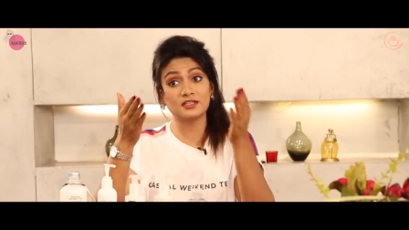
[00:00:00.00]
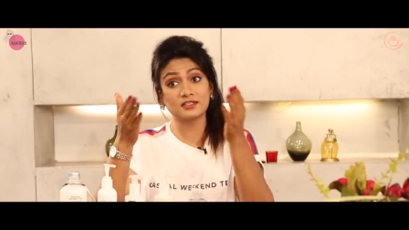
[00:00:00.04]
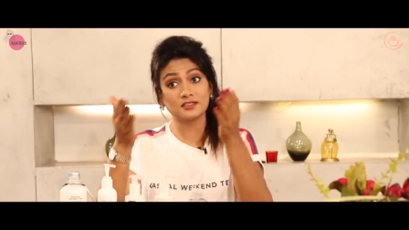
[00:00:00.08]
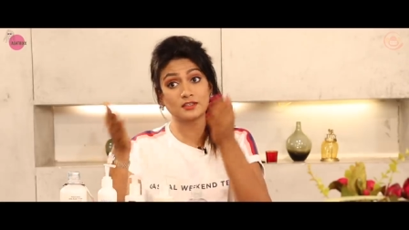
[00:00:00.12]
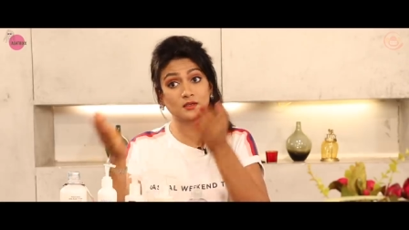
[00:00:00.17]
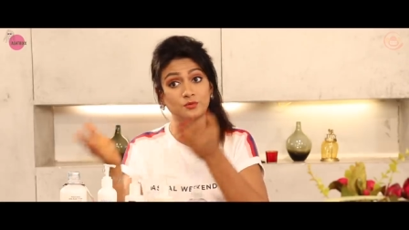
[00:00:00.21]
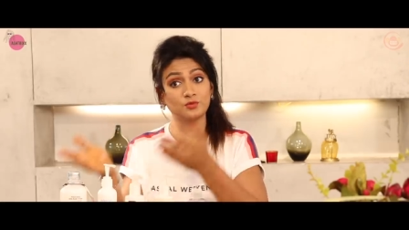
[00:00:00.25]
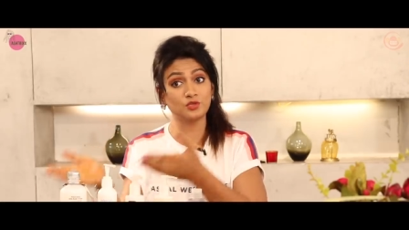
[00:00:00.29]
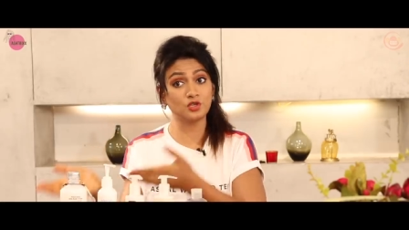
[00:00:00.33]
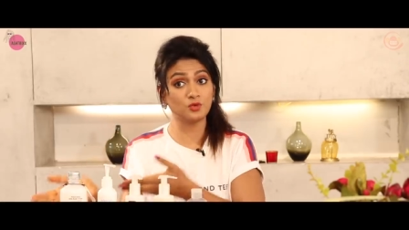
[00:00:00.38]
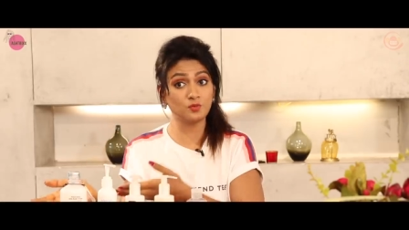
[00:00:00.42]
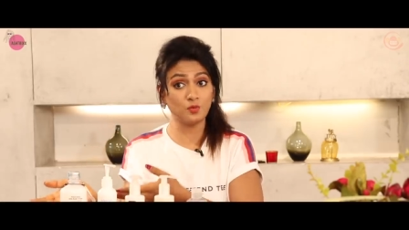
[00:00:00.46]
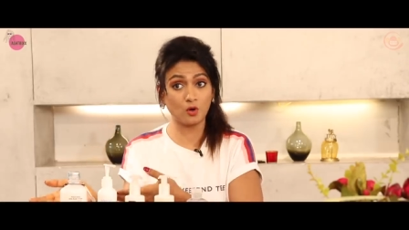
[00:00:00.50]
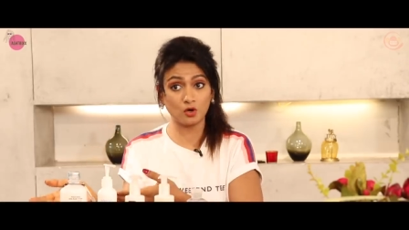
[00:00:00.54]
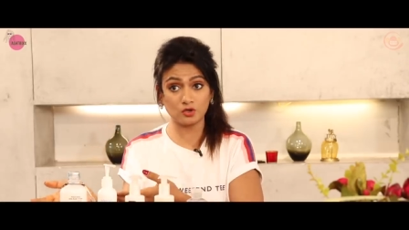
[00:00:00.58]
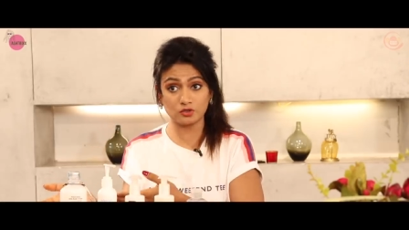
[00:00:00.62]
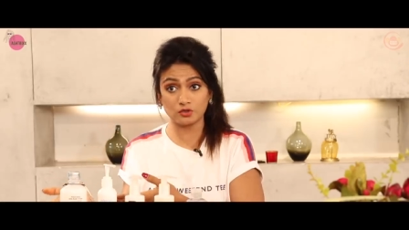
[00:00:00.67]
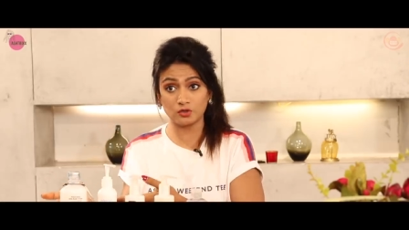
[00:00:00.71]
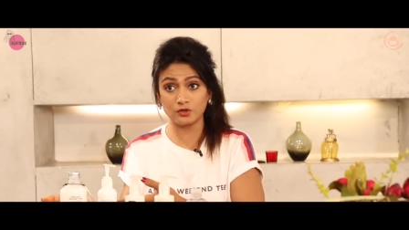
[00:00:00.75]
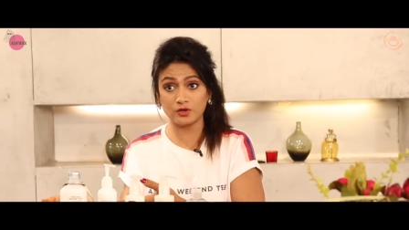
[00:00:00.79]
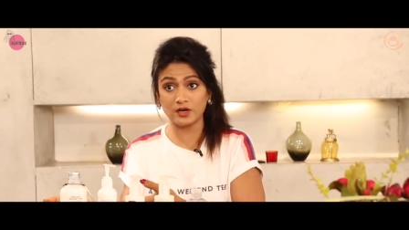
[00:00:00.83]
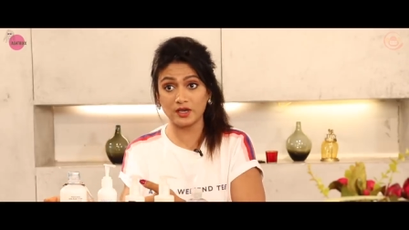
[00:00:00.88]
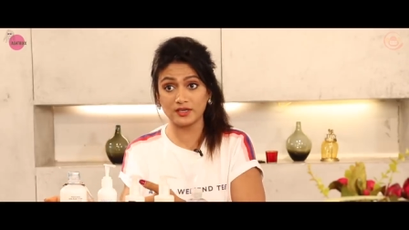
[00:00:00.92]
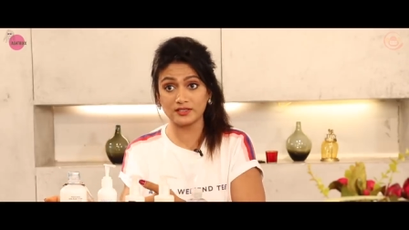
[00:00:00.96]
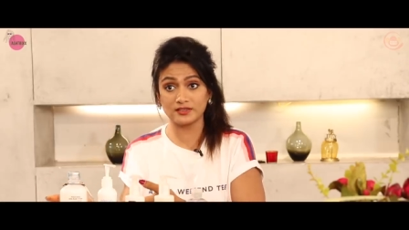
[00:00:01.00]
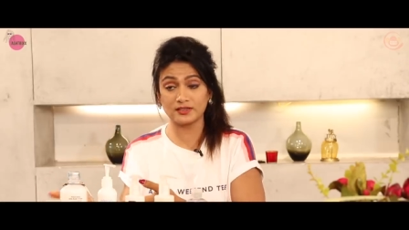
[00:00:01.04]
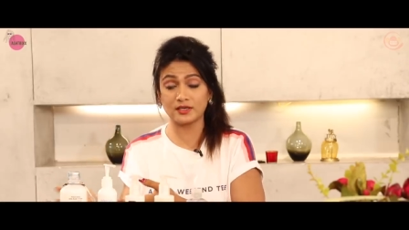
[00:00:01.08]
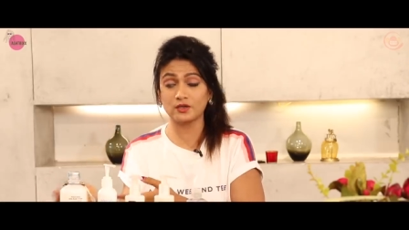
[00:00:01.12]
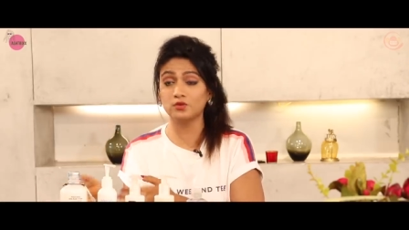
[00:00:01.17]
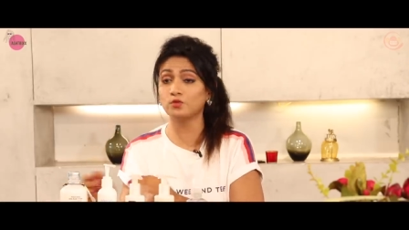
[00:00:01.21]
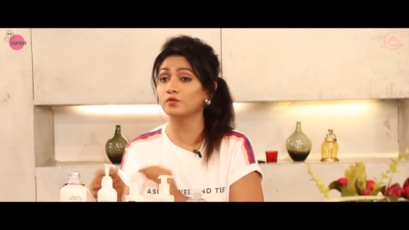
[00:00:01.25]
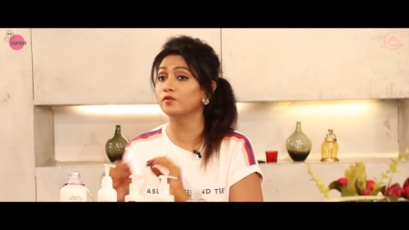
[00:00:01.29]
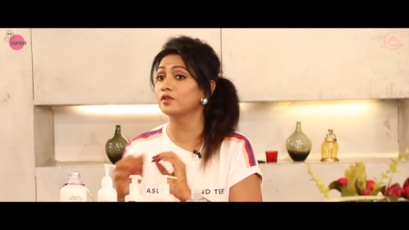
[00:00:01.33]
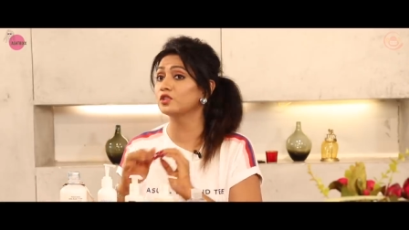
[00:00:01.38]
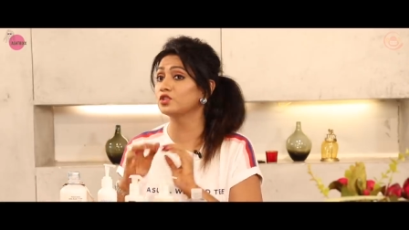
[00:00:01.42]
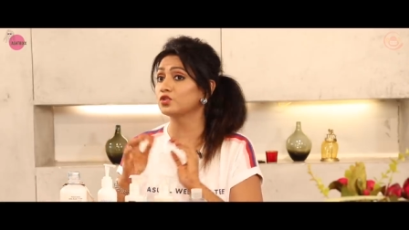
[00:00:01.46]
description box lo
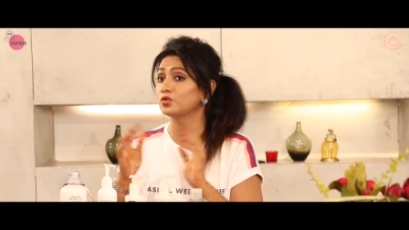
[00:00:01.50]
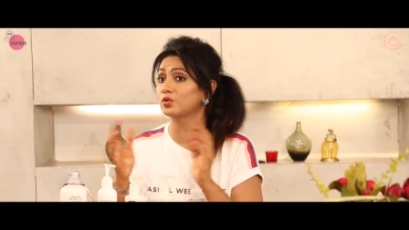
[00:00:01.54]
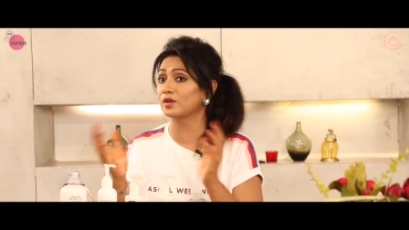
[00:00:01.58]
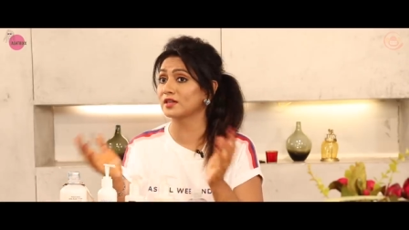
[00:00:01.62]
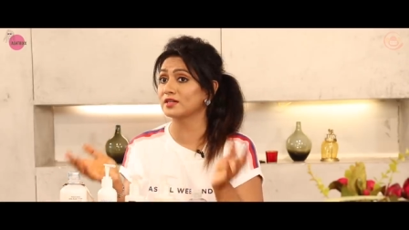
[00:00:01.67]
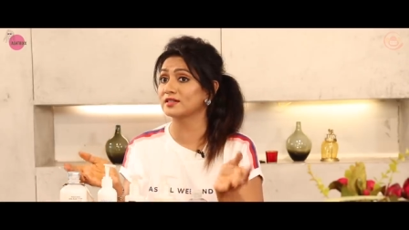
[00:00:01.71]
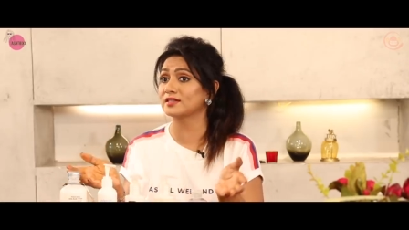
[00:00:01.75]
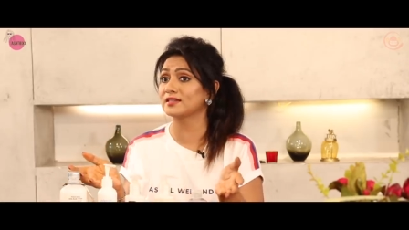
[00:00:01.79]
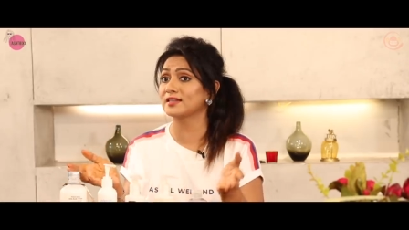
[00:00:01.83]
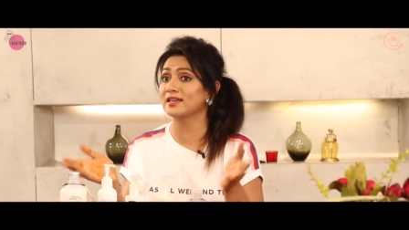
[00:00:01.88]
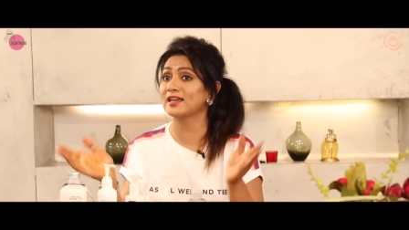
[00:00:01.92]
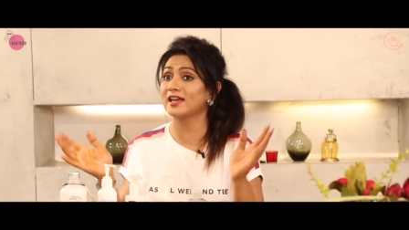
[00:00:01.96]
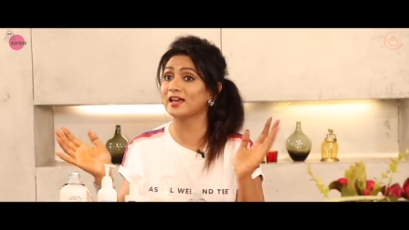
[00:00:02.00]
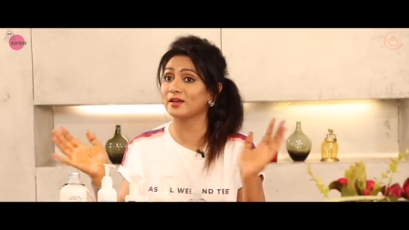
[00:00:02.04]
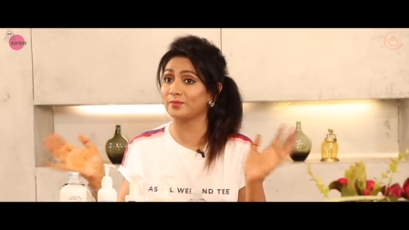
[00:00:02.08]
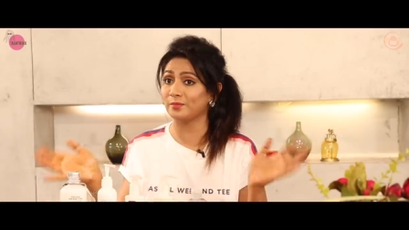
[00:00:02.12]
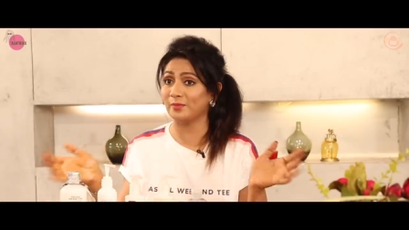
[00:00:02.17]
rastanu which you can see